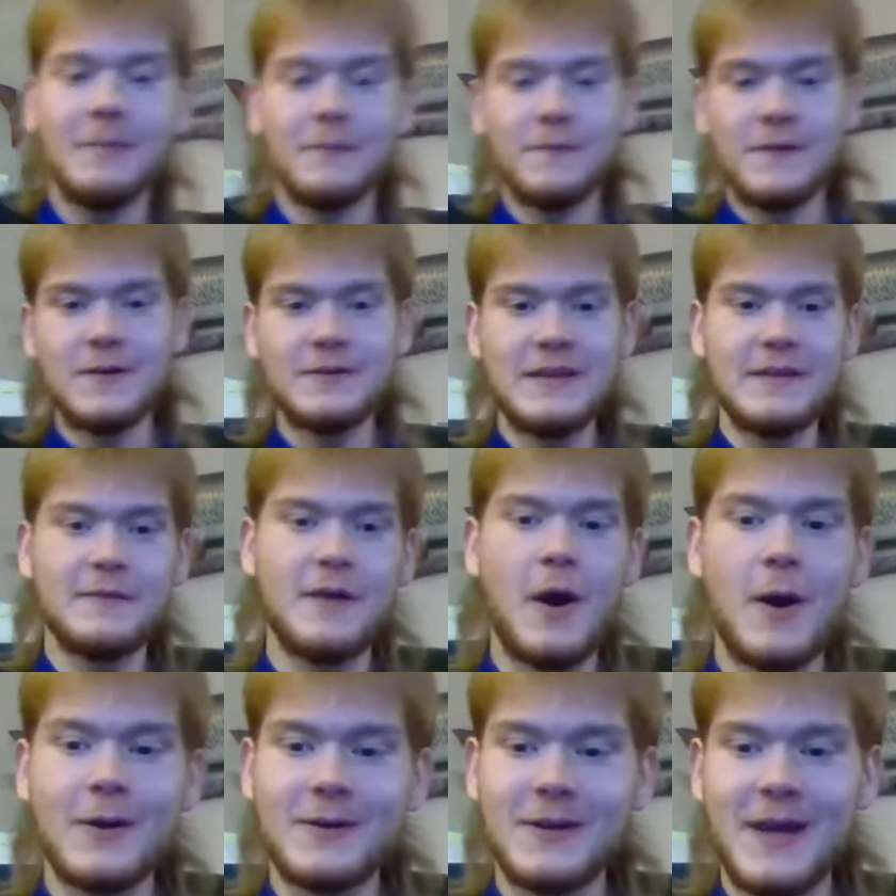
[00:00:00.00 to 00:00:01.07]
Fielding
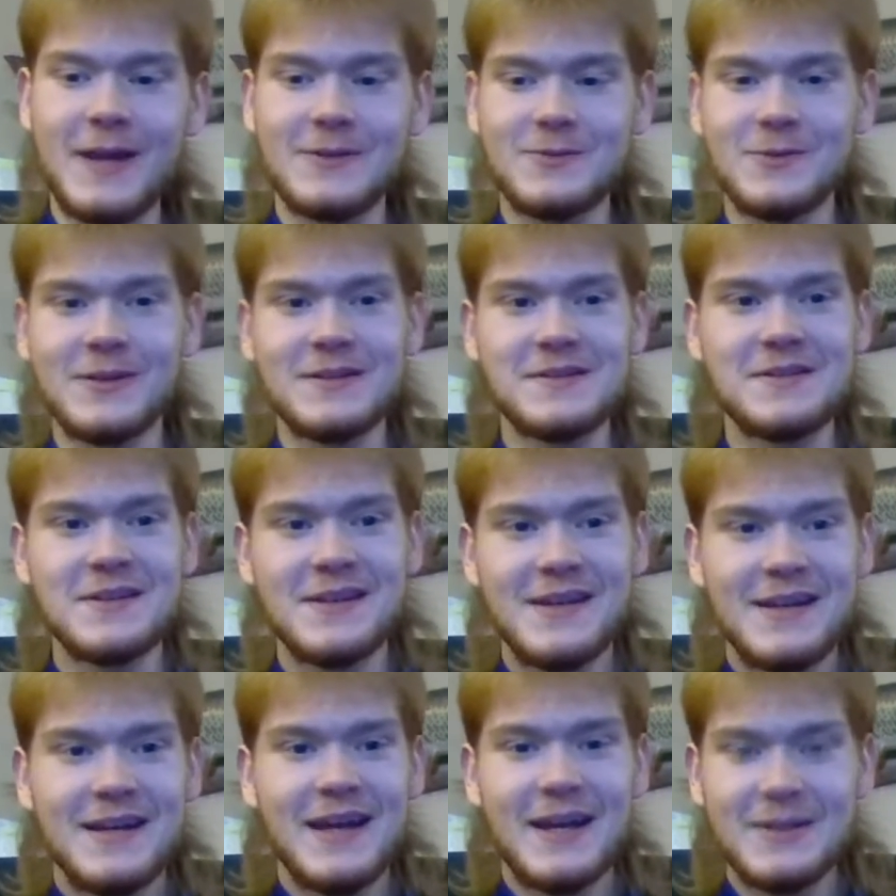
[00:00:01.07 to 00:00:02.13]
ARCA entries
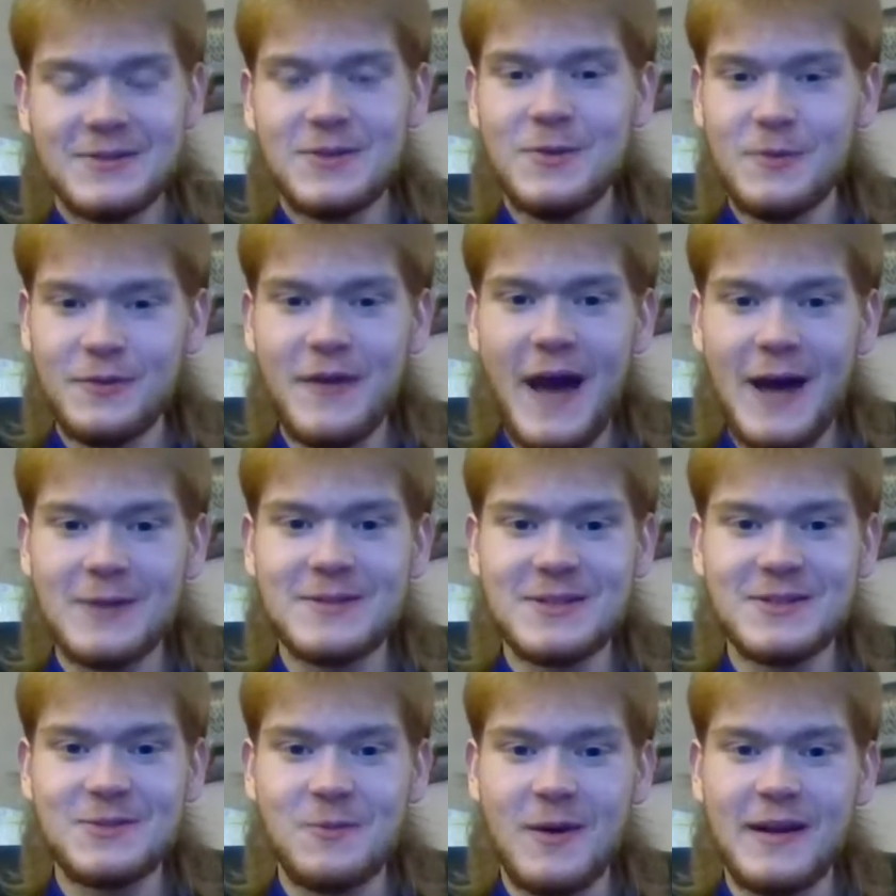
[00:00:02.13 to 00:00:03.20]
in
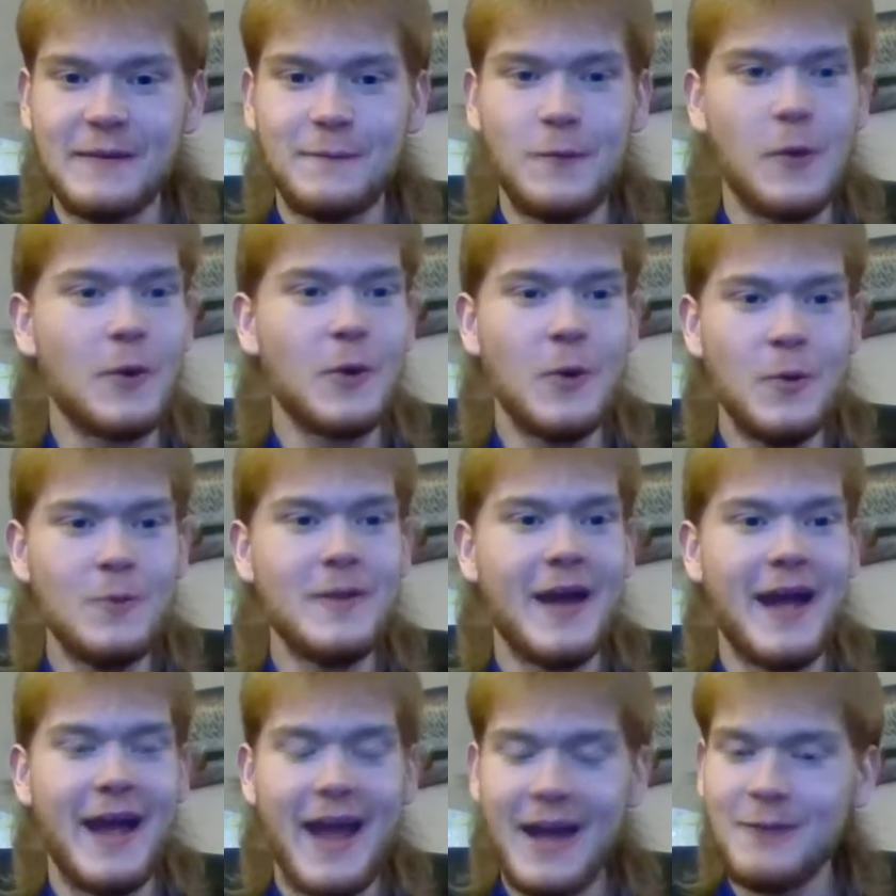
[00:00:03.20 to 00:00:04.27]
2024. Who the
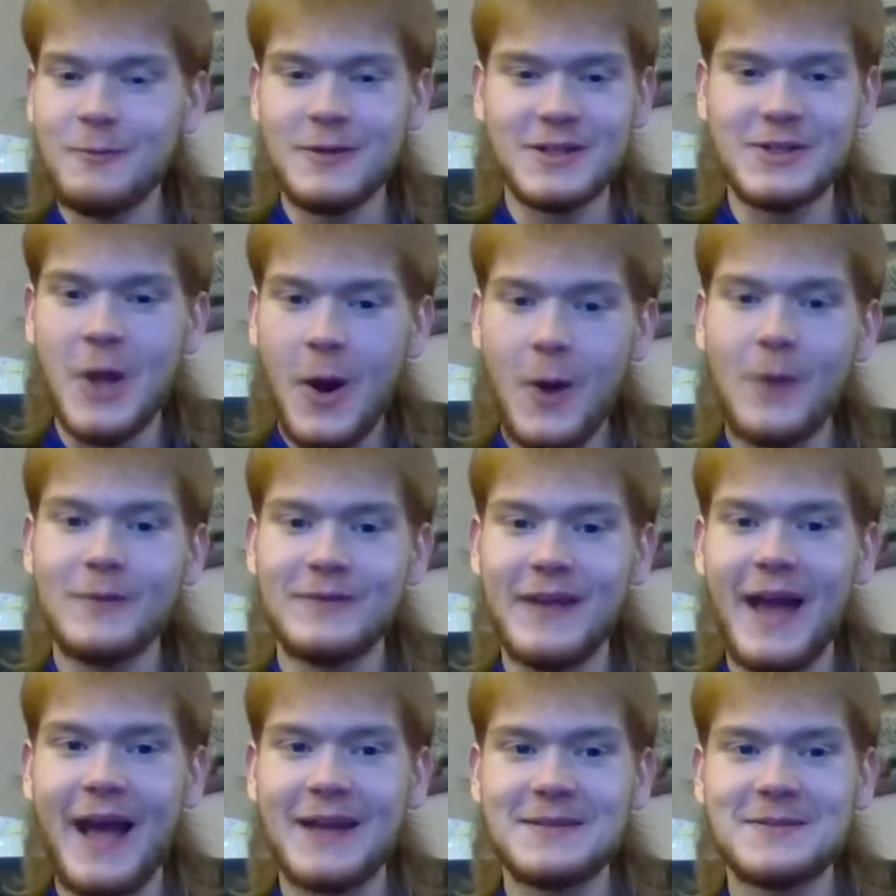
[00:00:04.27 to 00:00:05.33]
heck would have called
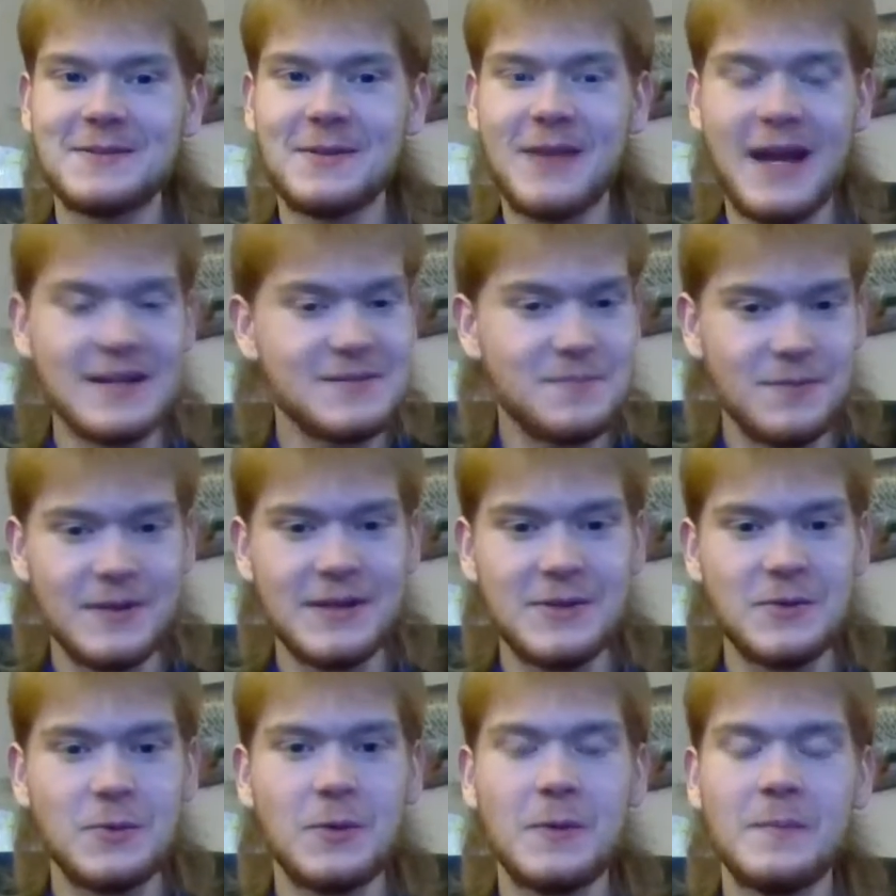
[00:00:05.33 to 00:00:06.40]
that? So that's pretty
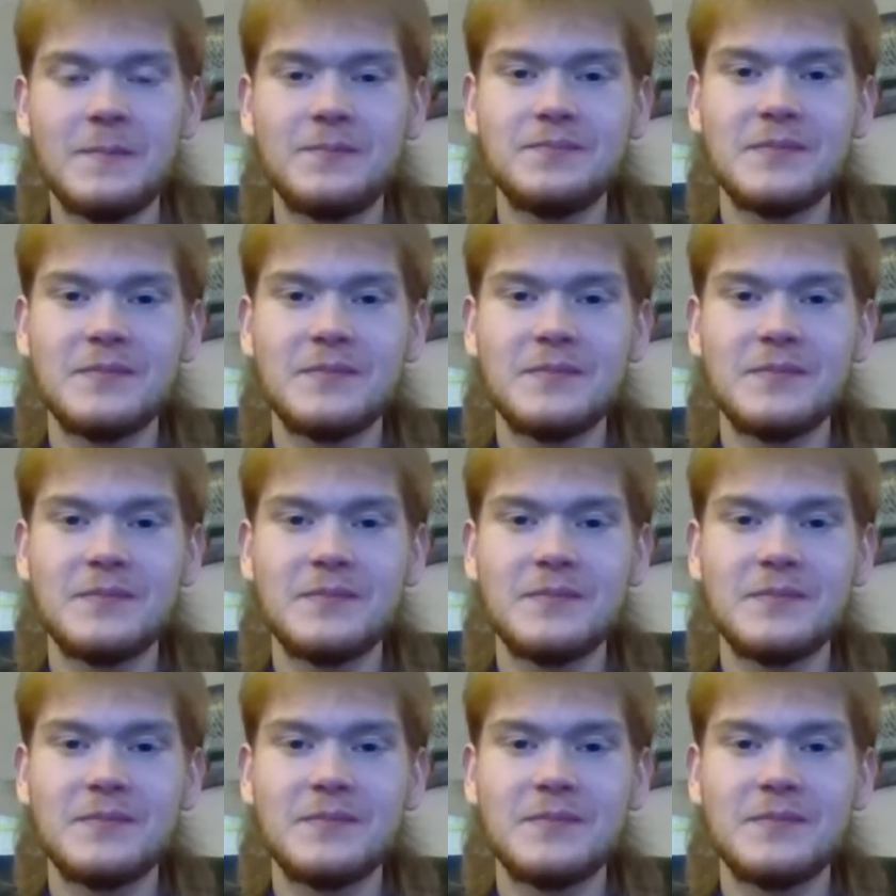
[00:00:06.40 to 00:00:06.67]
cool.